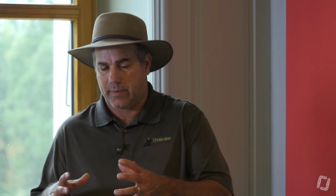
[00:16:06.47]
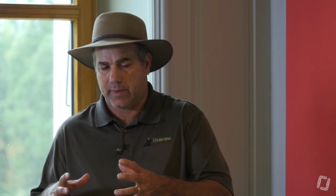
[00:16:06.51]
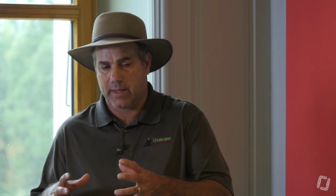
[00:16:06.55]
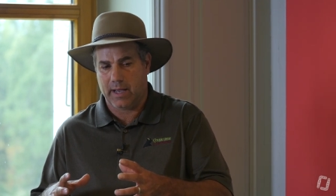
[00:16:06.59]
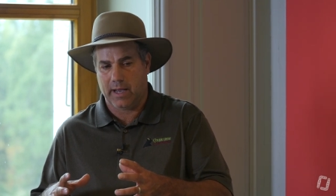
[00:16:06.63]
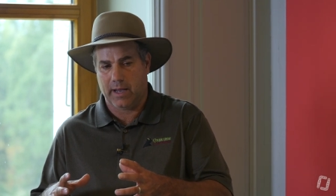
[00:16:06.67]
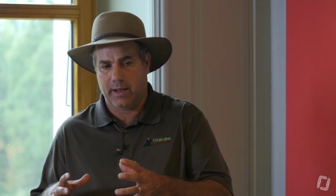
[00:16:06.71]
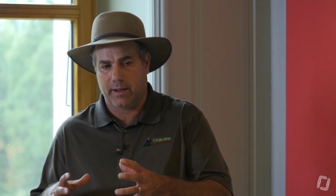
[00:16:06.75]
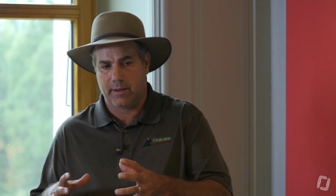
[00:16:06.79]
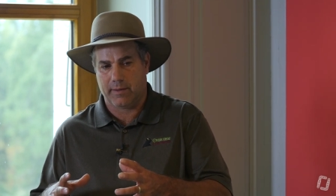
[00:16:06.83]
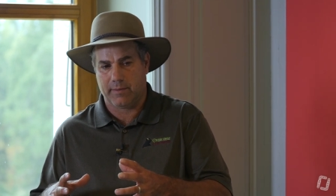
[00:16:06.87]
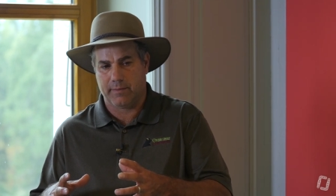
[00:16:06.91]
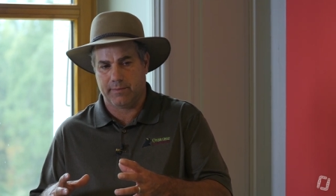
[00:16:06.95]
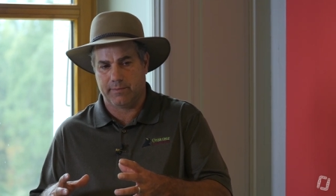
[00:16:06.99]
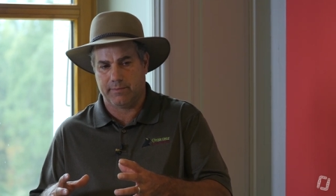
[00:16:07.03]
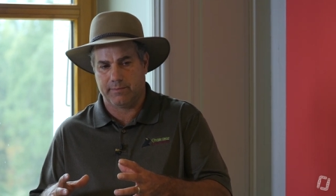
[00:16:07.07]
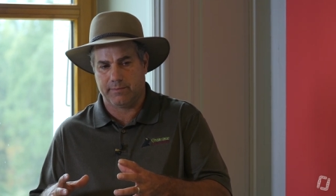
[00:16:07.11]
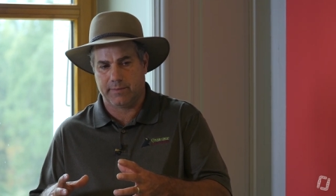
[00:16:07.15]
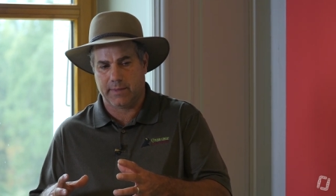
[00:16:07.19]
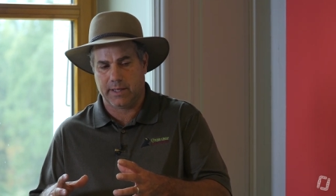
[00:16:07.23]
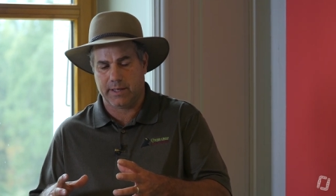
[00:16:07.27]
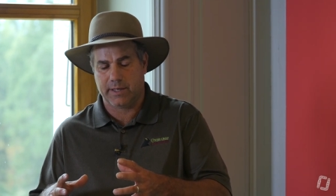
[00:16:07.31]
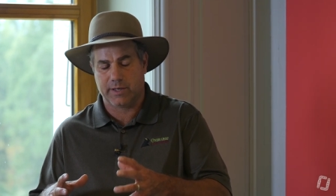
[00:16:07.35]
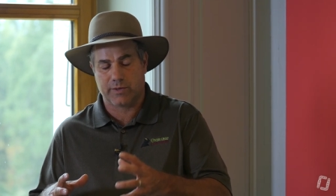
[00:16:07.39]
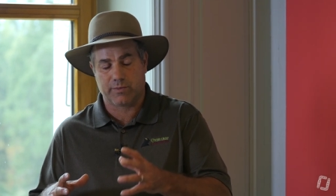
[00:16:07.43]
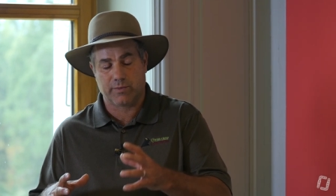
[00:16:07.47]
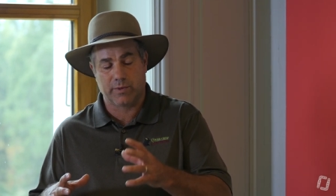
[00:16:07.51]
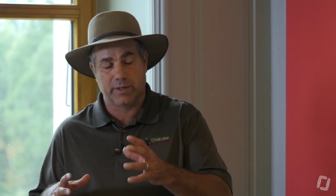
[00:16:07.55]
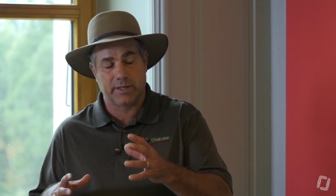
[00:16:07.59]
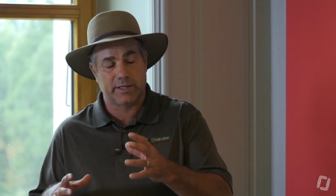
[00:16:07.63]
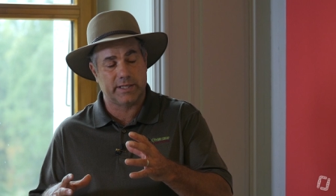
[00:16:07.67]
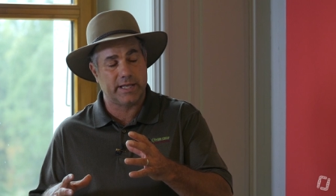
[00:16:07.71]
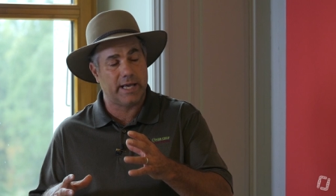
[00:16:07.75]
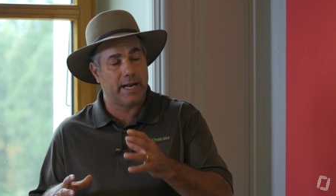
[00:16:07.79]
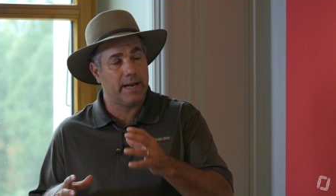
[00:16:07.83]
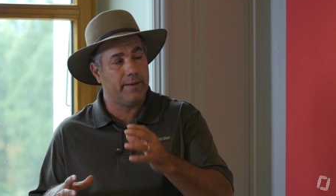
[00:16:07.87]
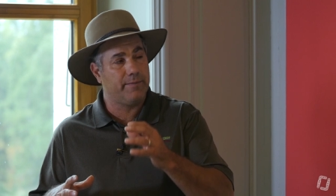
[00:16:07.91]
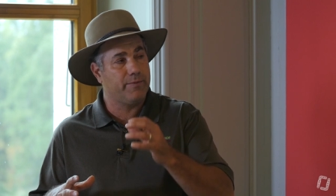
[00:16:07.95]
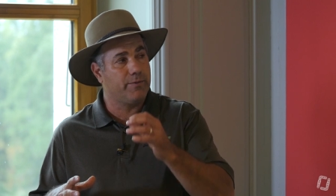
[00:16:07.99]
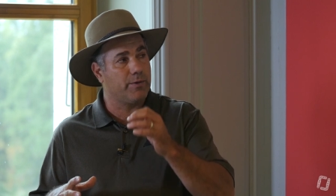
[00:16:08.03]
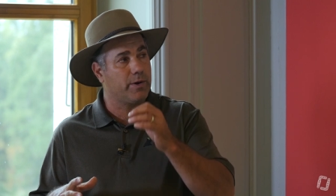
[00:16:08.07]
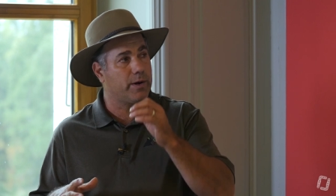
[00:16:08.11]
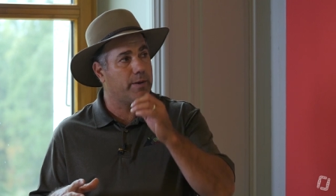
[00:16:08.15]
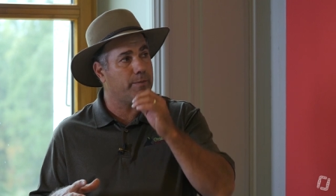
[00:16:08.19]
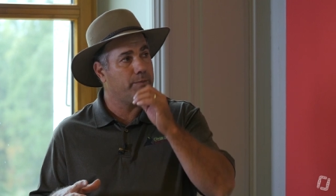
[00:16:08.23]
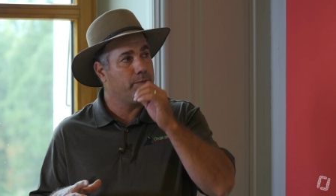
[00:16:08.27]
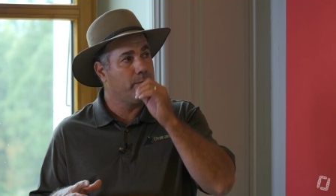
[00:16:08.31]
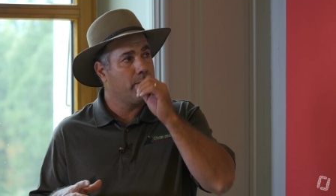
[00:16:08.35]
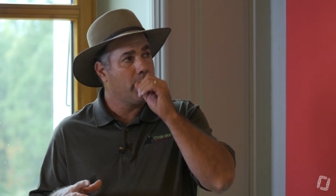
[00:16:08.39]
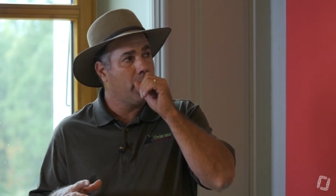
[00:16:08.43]
Um, they just weren't set up
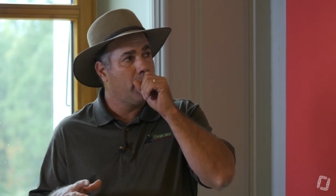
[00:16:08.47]
for